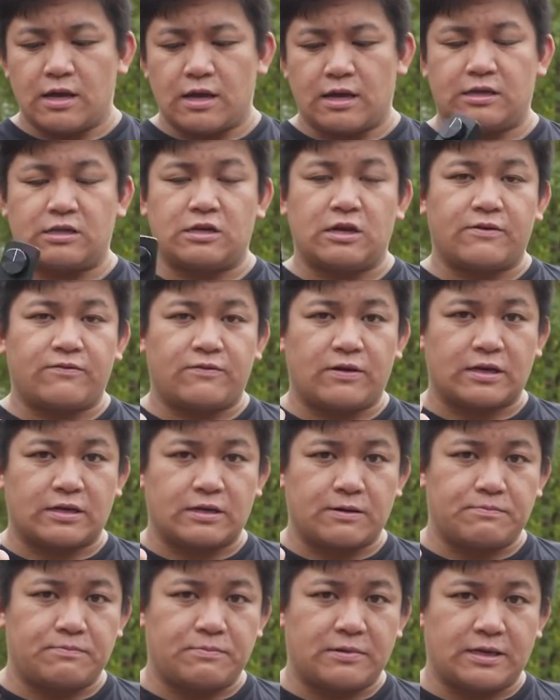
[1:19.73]
And you have
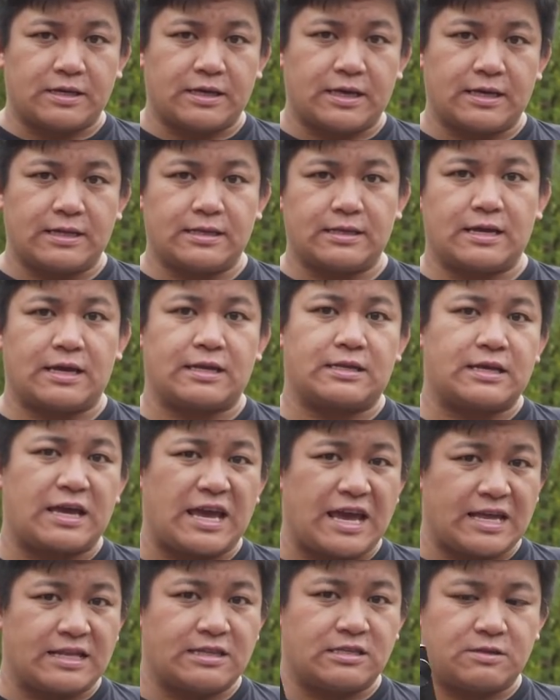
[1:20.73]
like a begin and
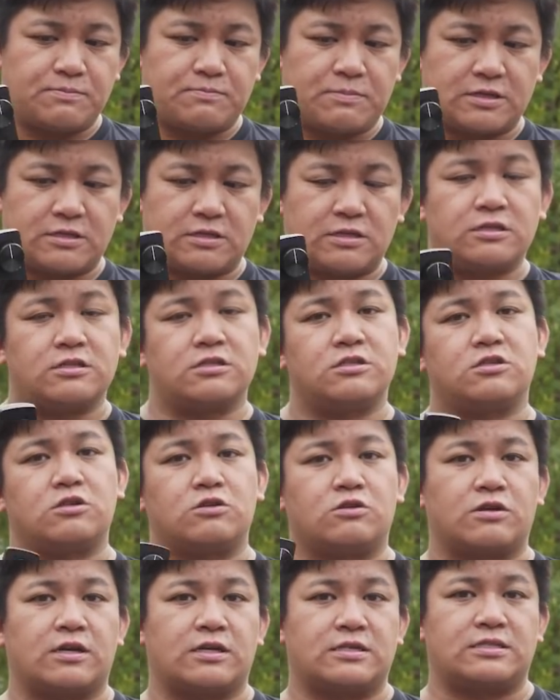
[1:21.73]
end button, so
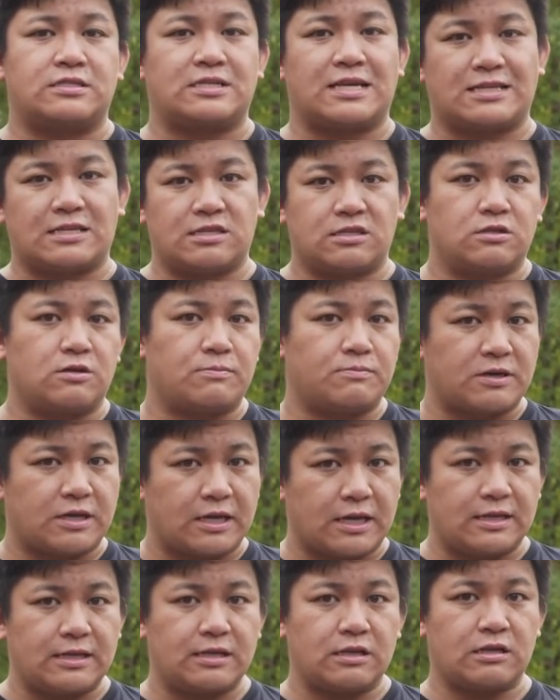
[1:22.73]
you can set the
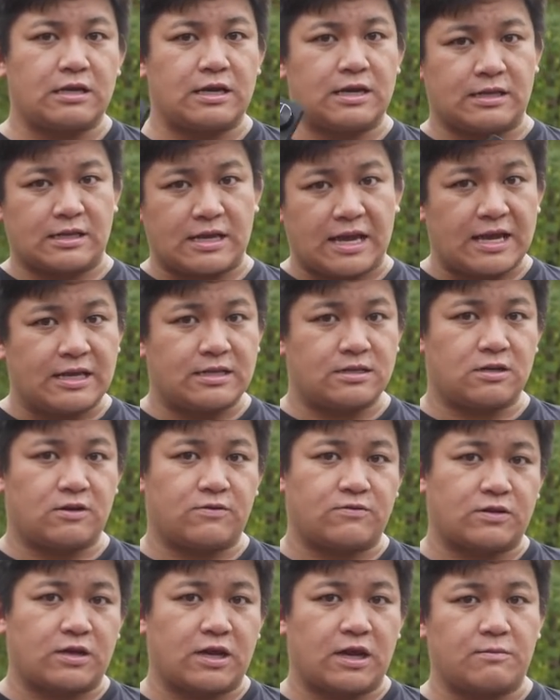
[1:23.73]
begin and the end
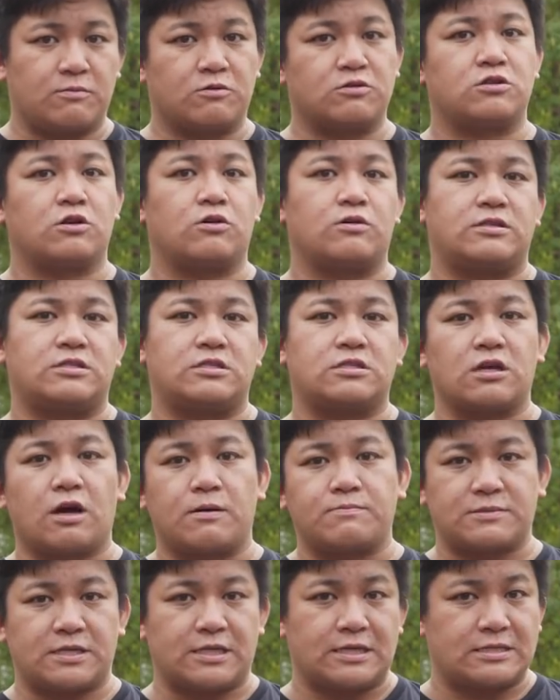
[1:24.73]
of the cable so it
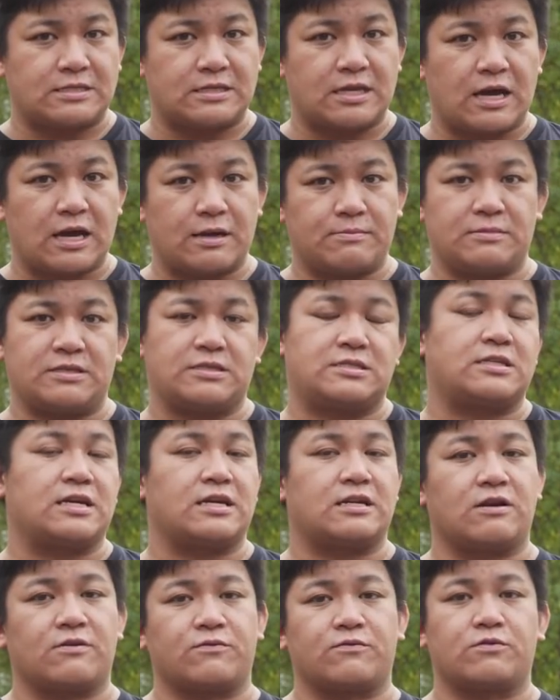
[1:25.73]
stops in time
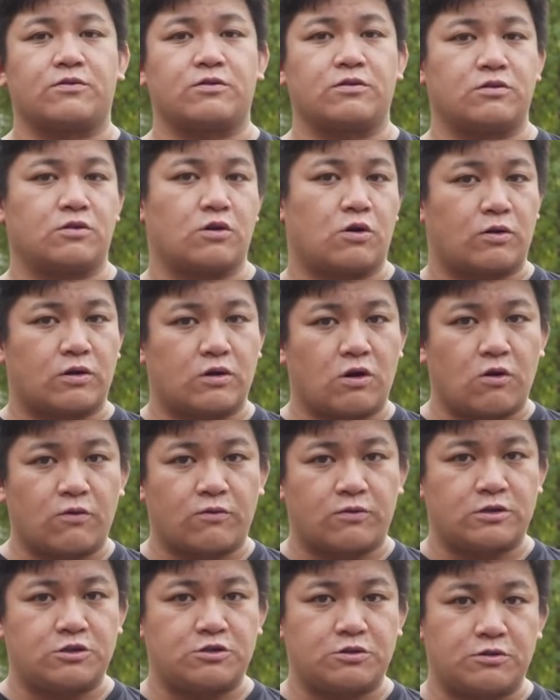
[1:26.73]
instead of going
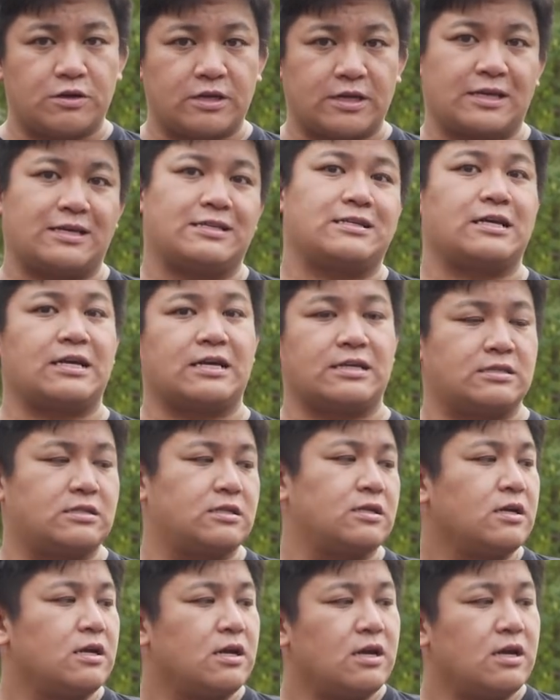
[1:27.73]
overshooting it and